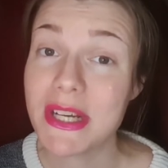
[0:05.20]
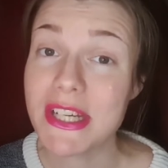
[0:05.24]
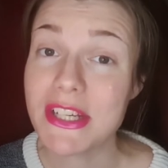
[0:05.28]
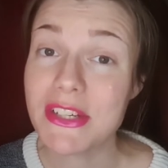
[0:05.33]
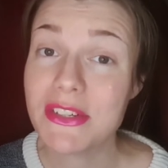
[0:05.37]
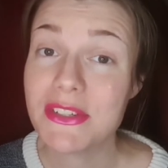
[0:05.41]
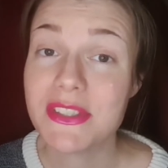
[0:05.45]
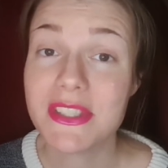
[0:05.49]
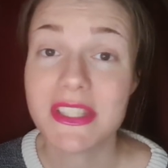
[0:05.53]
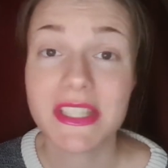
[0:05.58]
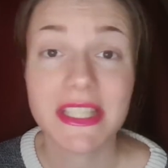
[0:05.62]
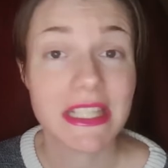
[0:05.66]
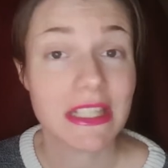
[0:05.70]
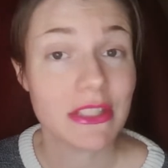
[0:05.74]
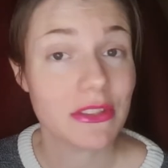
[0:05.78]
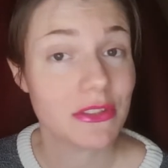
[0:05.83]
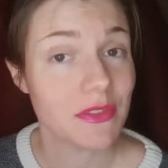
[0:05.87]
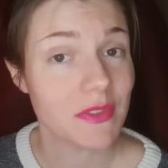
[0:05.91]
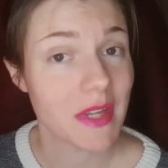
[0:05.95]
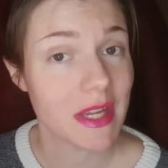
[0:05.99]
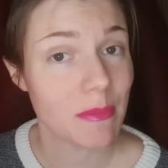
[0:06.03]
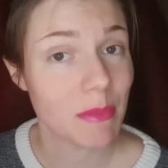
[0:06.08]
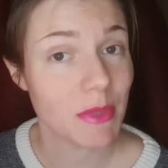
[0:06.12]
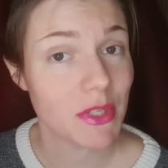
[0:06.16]
writers, and
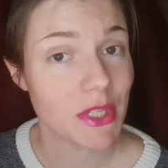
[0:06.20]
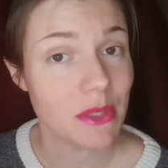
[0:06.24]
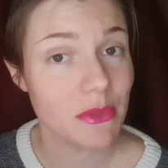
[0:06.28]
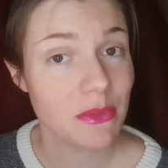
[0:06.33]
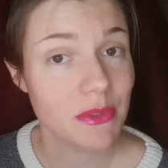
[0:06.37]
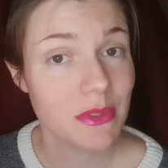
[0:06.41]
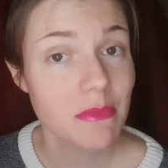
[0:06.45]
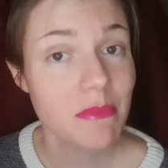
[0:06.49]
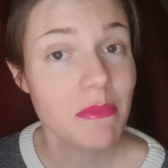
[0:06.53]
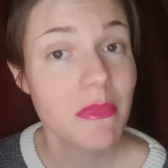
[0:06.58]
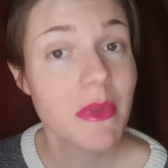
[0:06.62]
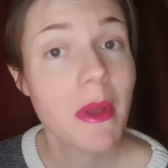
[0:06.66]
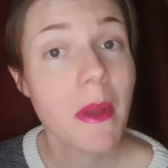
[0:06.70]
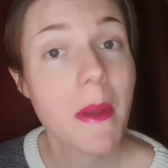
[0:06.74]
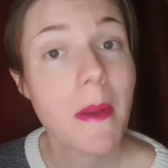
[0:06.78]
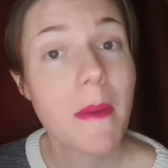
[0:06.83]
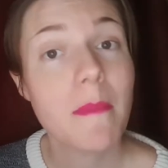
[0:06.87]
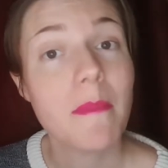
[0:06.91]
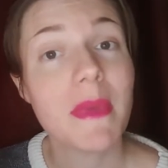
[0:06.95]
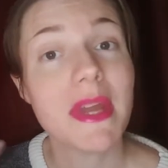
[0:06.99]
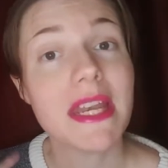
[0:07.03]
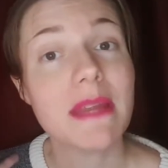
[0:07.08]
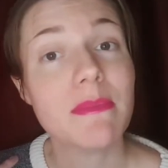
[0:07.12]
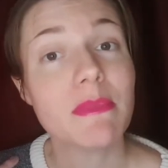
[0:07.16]
killers of time on YouTube.
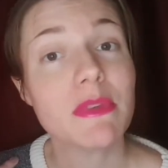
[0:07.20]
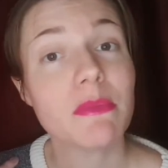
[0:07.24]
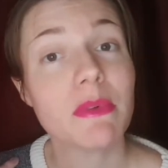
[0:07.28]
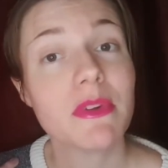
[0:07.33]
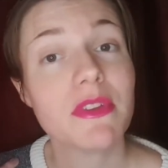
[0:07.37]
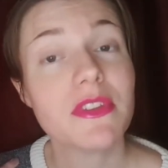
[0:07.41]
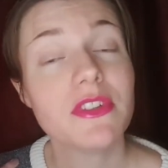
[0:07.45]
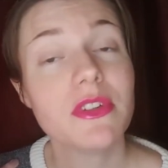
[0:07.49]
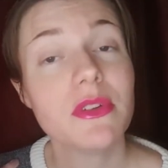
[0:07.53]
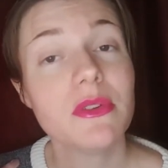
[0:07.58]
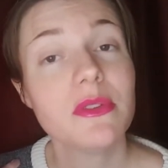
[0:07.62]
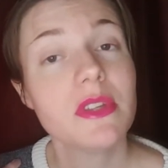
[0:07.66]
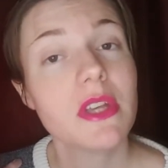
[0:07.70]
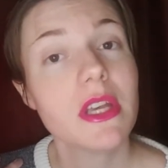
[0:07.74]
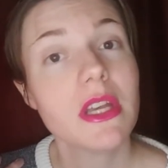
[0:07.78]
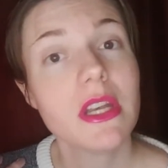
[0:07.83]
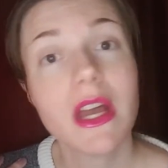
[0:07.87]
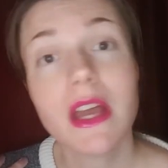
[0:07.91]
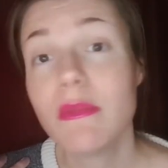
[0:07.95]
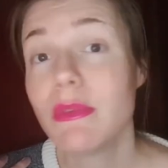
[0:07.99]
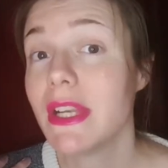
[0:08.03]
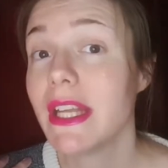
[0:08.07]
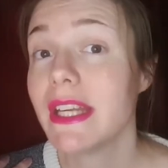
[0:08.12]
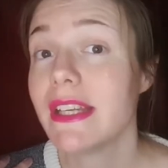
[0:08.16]
My name is Martha Jones,
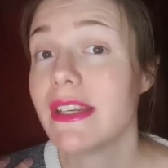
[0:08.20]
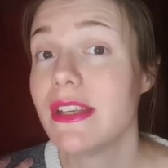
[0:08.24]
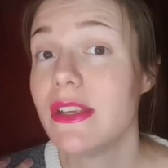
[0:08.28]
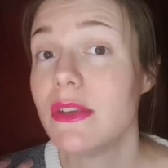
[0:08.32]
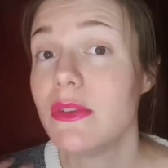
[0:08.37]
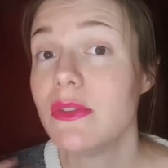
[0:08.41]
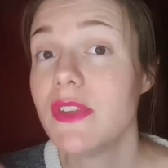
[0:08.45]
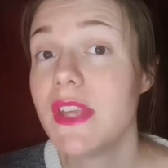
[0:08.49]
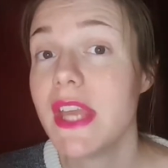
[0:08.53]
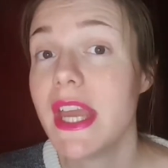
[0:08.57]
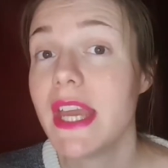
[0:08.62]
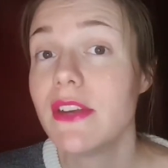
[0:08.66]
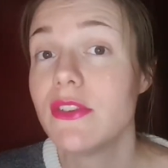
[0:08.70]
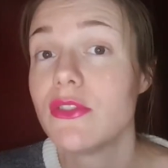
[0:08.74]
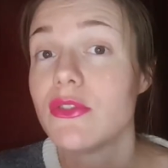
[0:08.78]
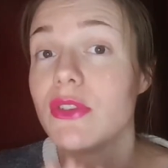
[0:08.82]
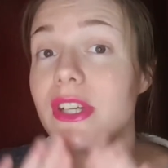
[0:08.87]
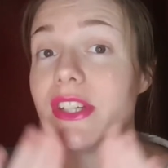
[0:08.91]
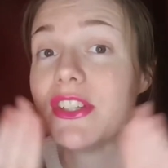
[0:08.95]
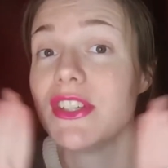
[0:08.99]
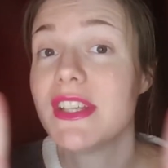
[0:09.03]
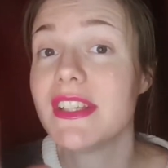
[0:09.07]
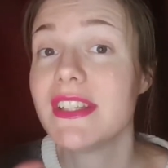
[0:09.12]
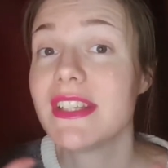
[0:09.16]
and I would like to use the
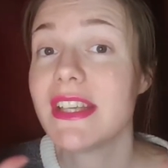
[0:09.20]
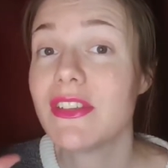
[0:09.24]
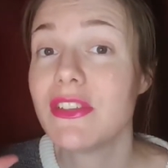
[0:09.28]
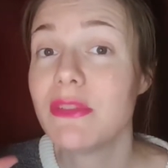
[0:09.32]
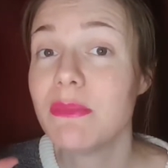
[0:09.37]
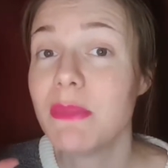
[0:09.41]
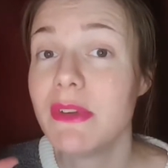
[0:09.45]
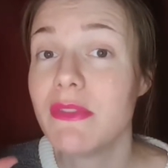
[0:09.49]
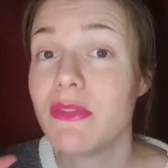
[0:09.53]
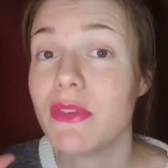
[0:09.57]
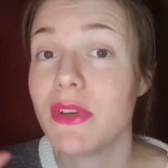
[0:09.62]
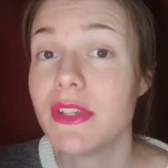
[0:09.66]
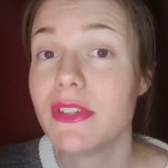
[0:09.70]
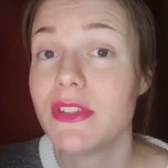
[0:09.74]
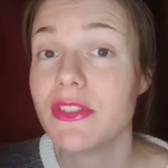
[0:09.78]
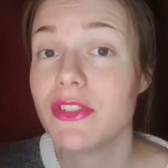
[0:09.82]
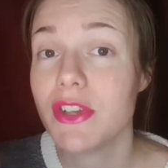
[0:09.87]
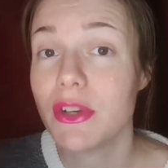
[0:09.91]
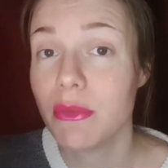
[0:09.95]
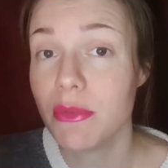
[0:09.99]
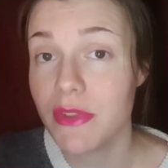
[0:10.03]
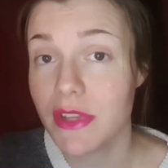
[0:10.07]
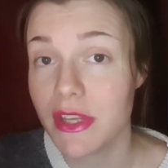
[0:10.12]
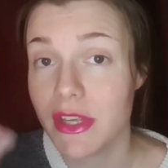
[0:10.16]
androgynous sounds of my voice to
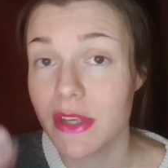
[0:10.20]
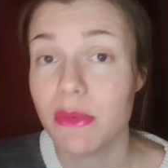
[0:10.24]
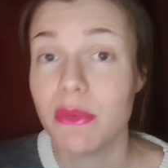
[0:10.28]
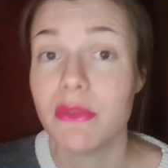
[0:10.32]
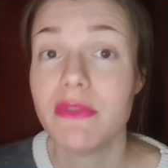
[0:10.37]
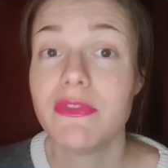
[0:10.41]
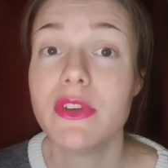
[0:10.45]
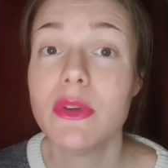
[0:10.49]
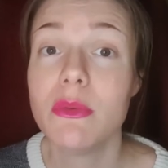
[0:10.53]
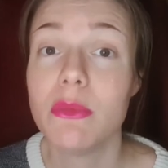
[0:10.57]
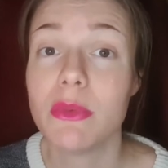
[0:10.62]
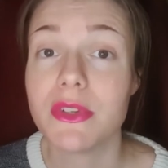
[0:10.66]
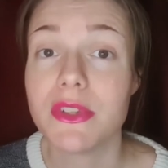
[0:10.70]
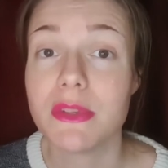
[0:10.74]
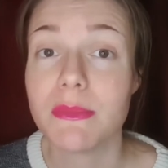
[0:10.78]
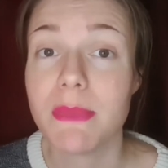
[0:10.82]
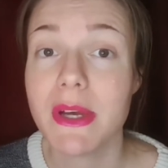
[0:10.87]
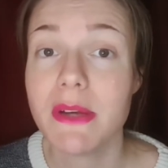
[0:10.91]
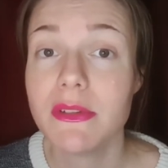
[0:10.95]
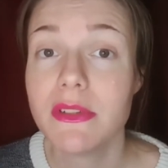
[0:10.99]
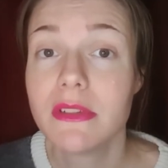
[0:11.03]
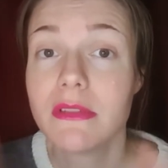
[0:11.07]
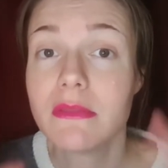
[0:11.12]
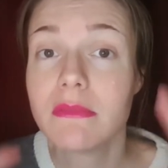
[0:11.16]
share with you a few words
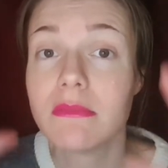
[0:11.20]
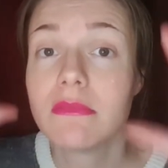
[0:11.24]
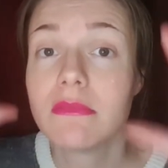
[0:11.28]
about